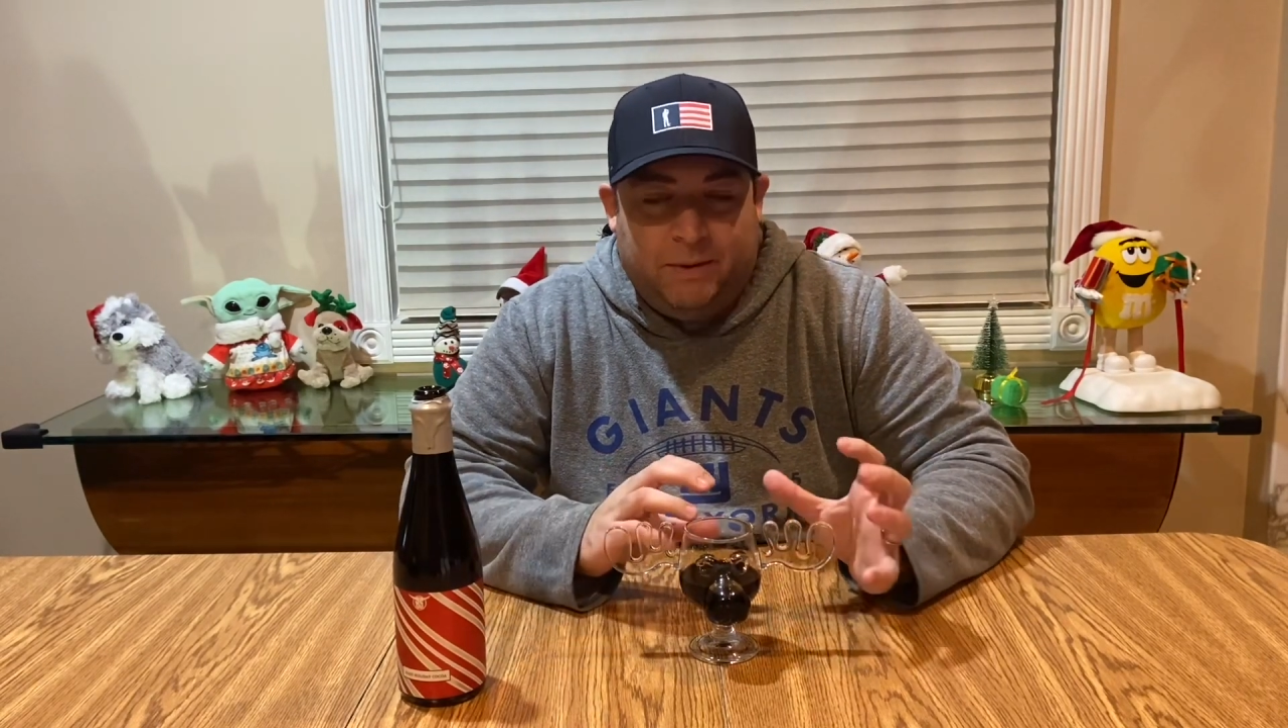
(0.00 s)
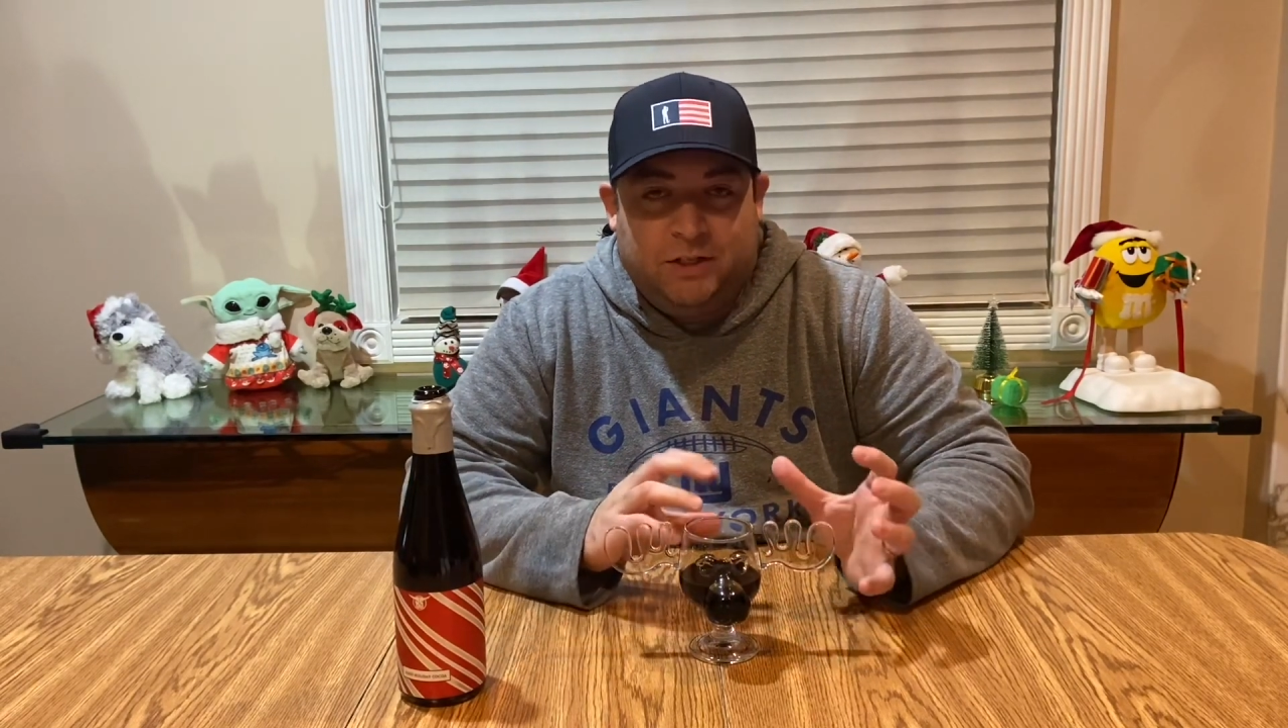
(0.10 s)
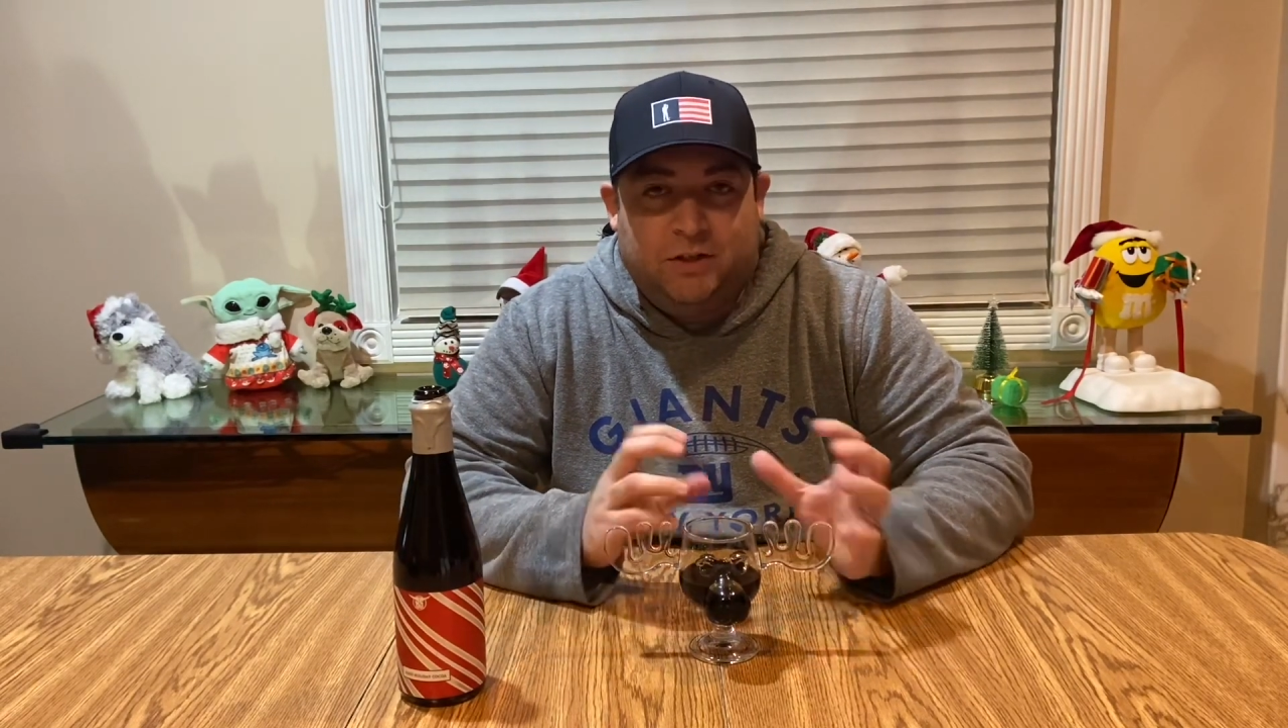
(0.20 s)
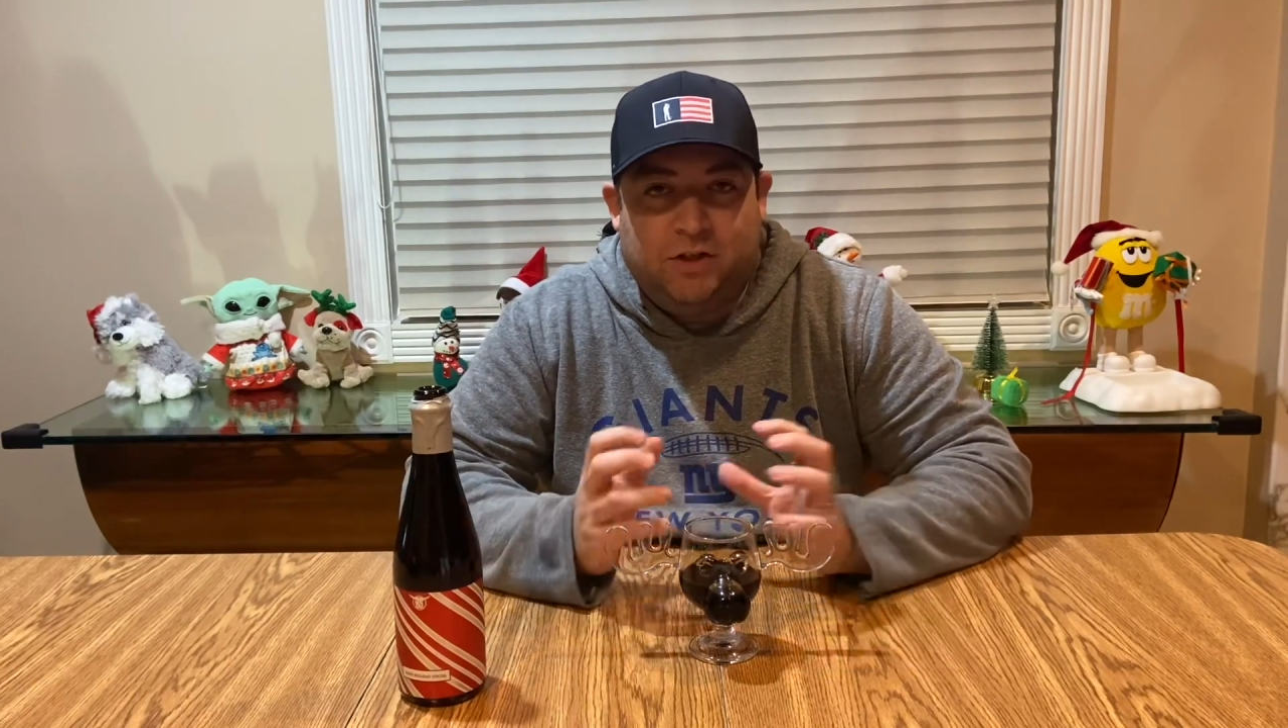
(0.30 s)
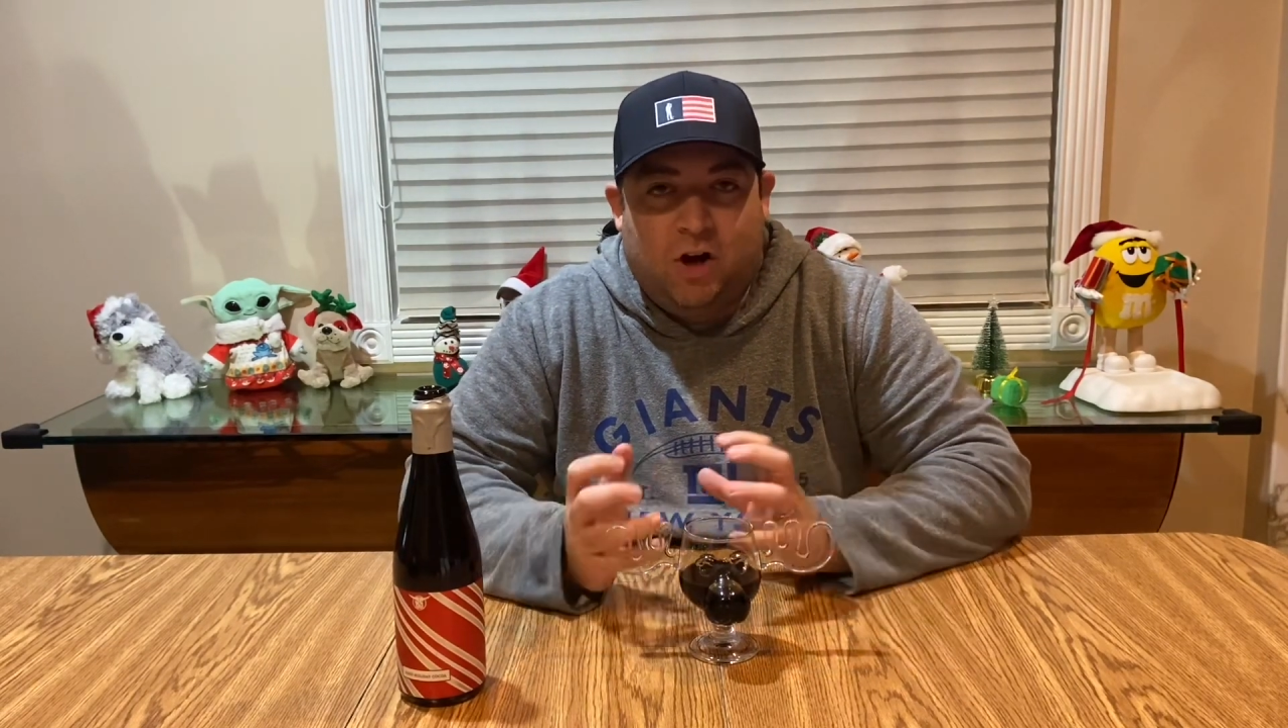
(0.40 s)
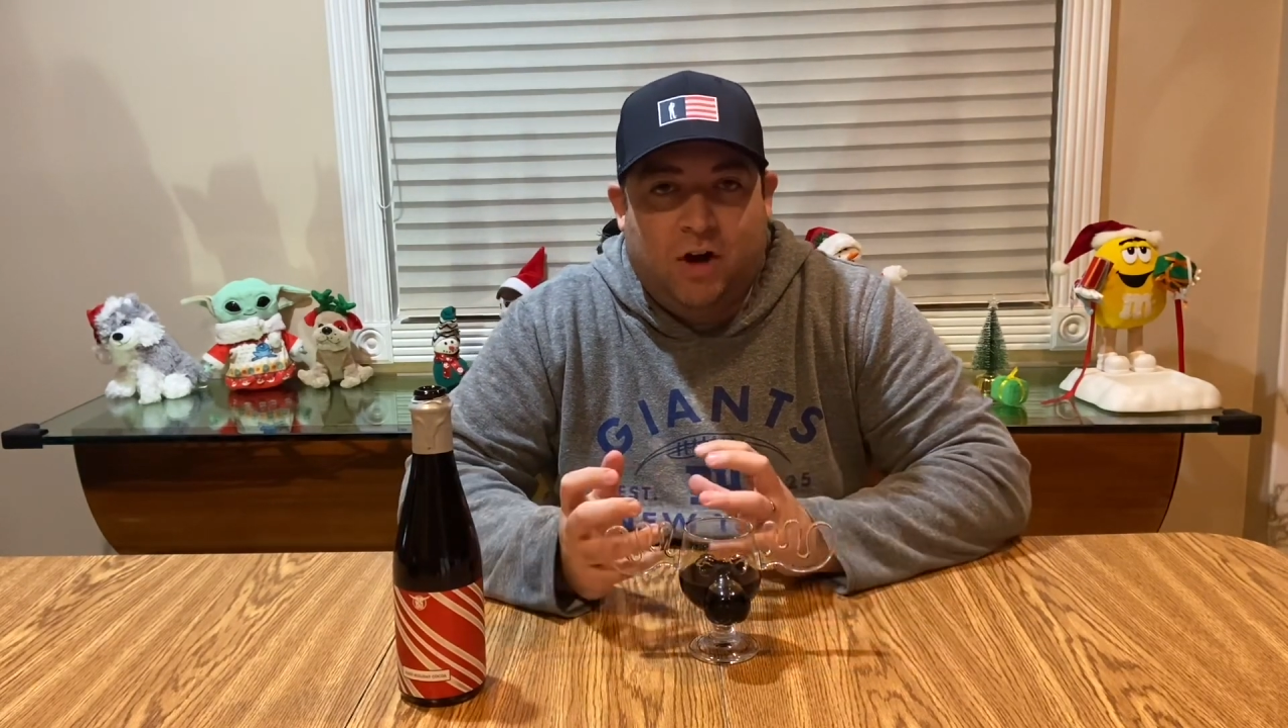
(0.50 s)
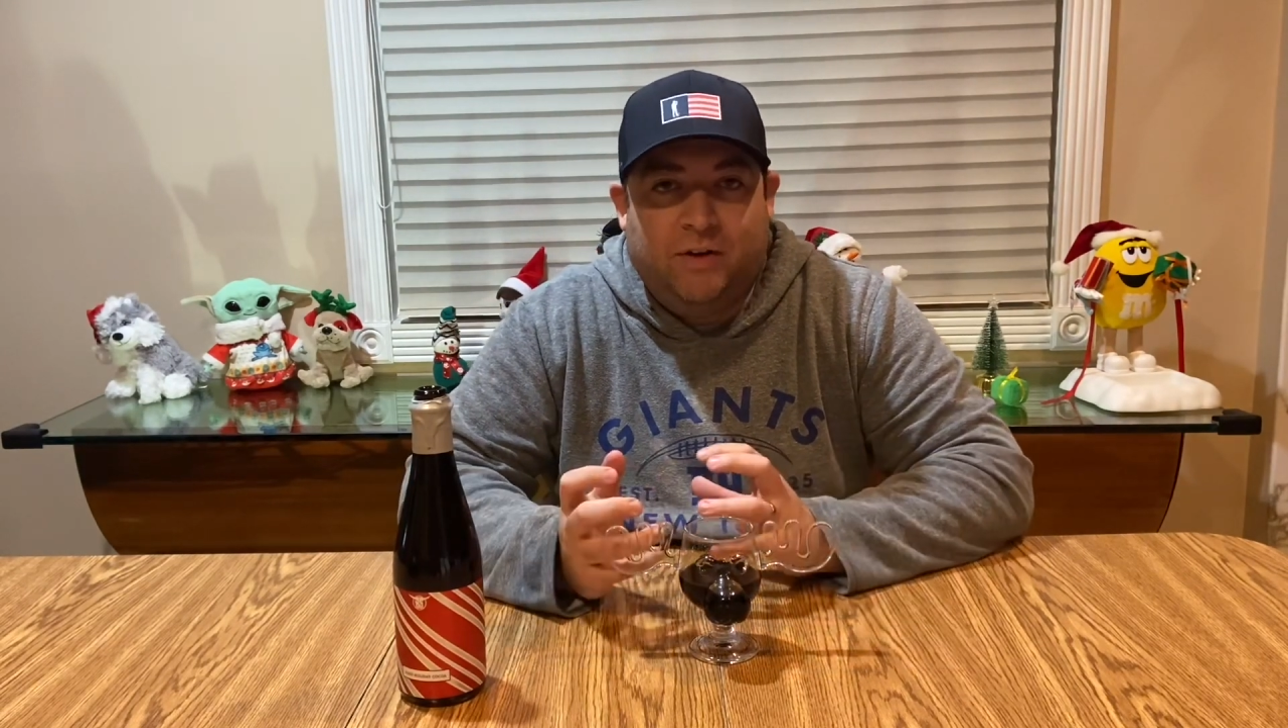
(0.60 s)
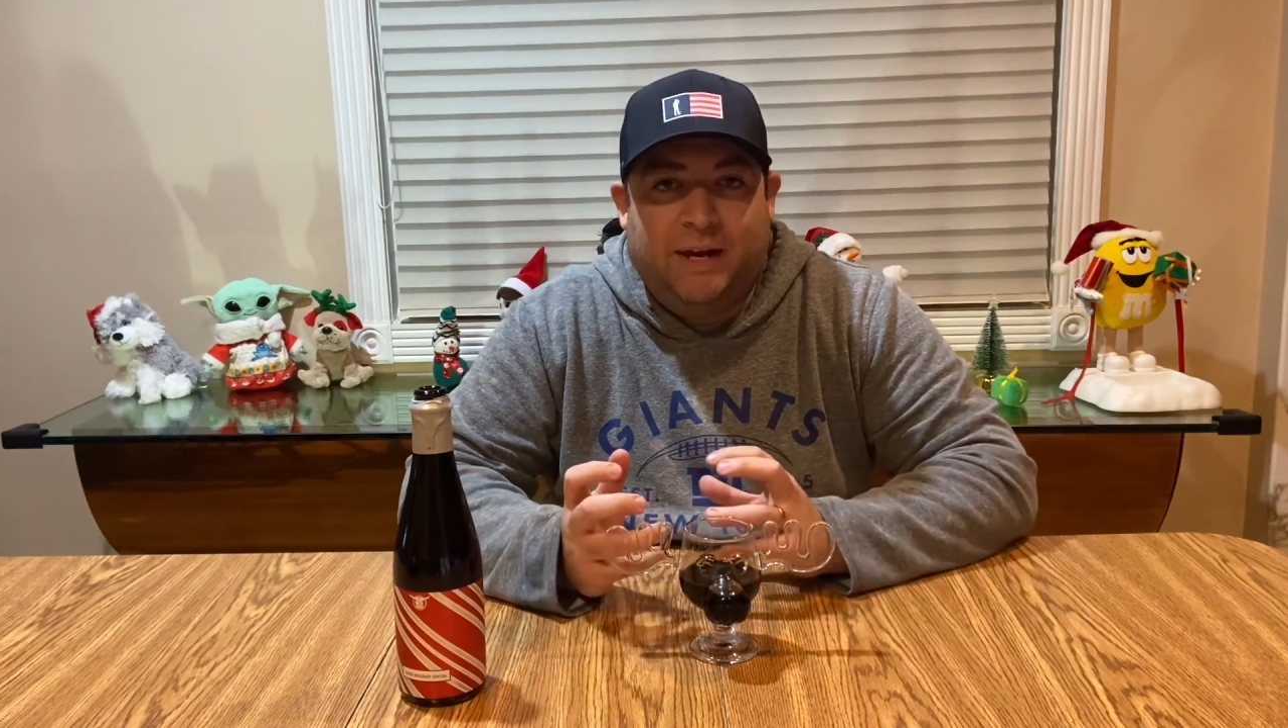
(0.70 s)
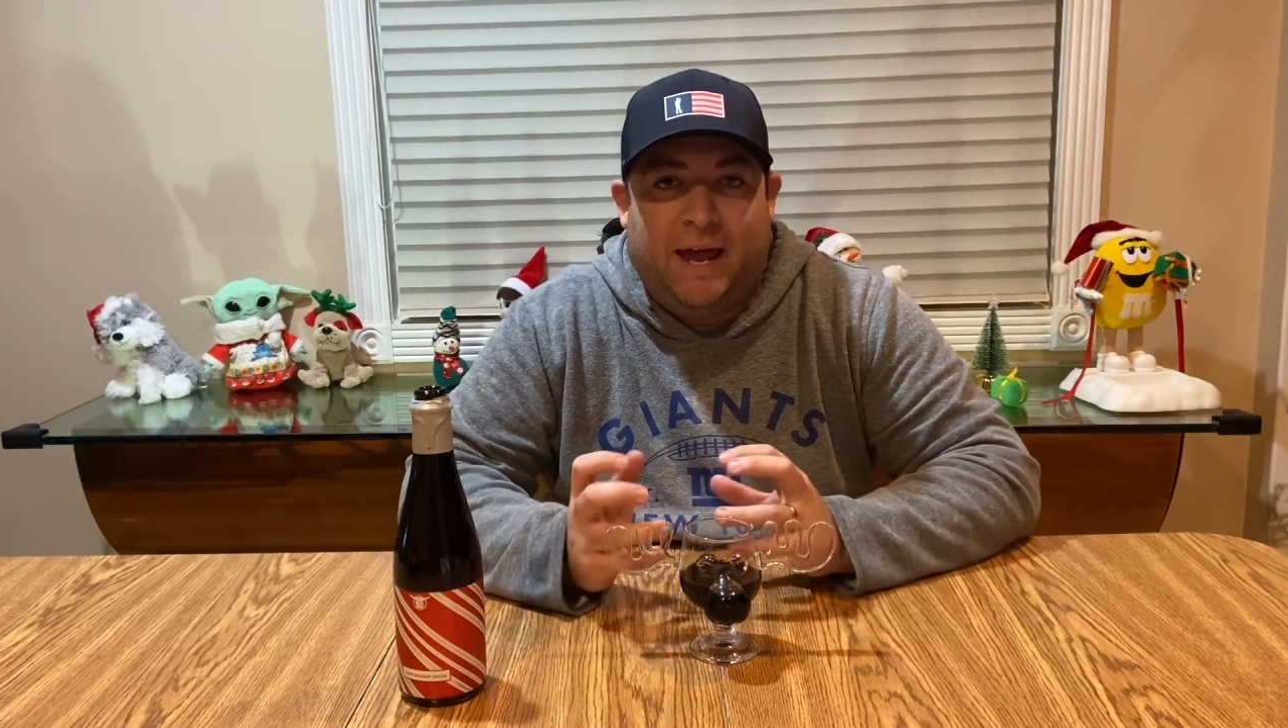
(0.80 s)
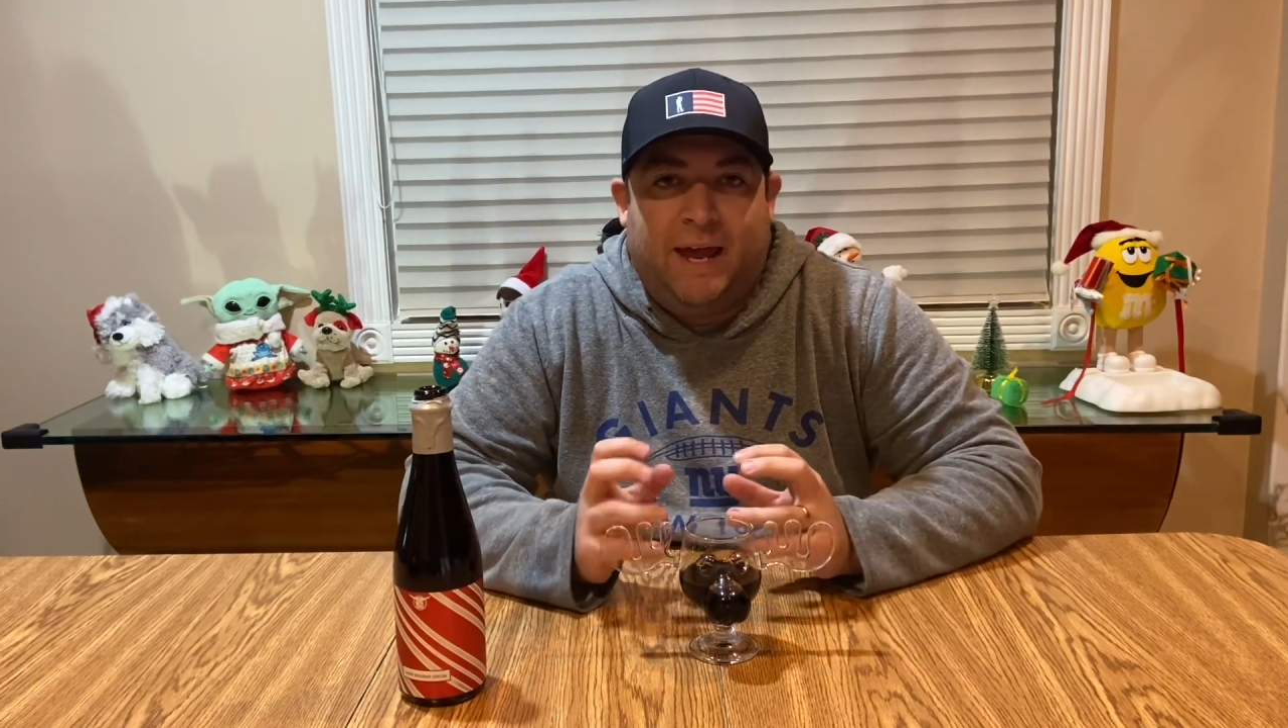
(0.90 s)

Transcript: mix of the chocolate